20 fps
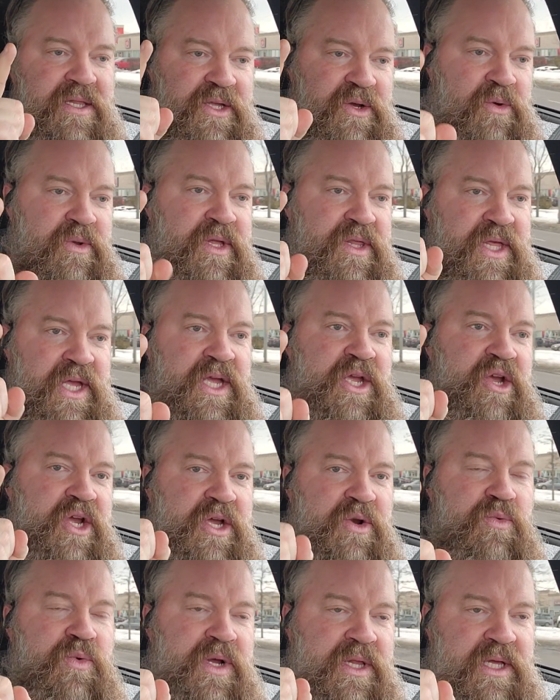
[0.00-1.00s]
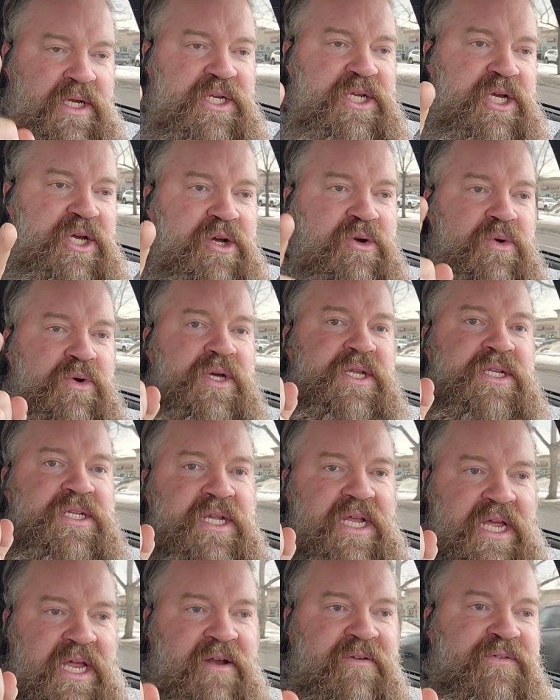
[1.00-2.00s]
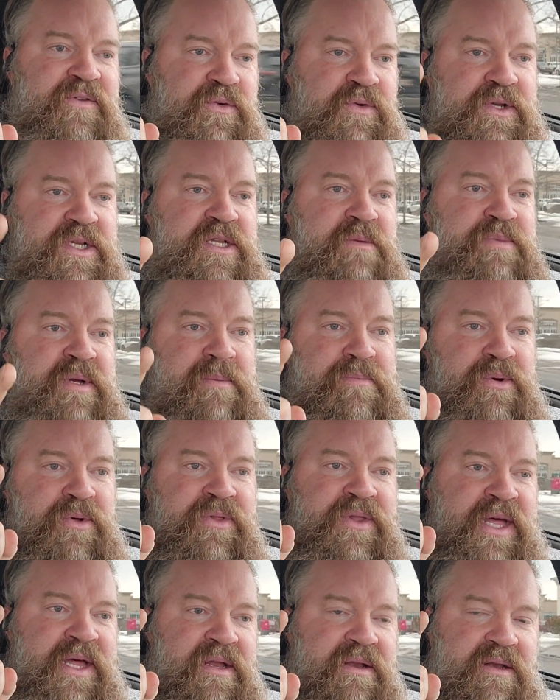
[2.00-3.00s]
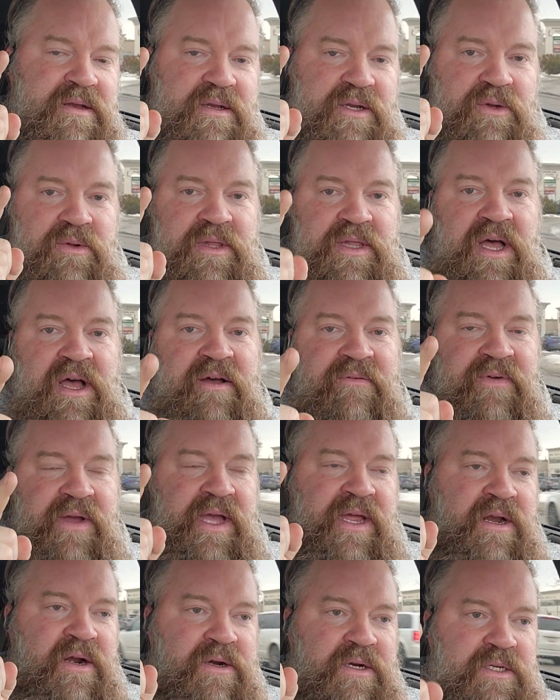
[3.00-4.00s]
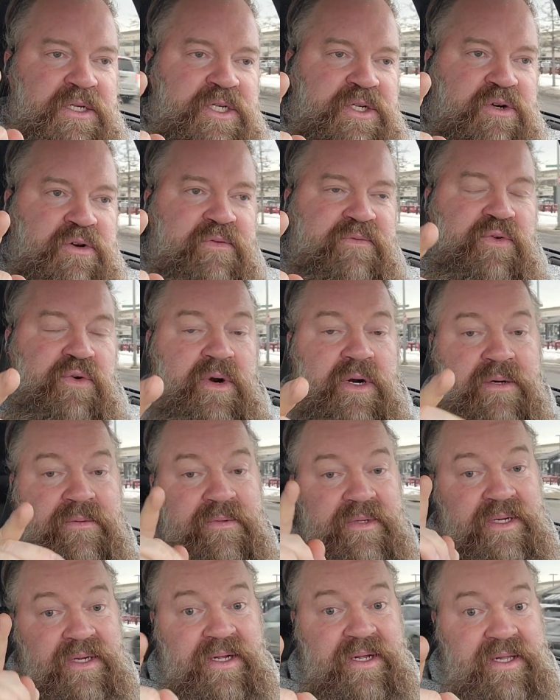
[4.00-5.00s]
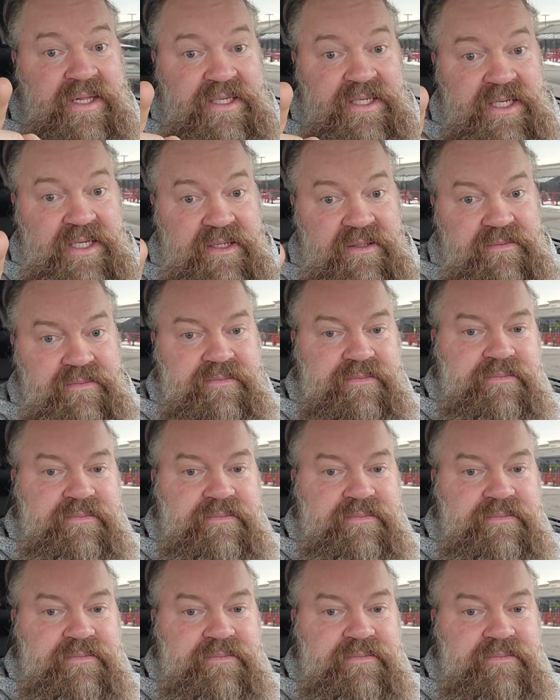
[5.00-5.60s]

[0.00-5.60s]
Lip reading: the only thing you can really do is influence the people that you love and are concerned for. That's it.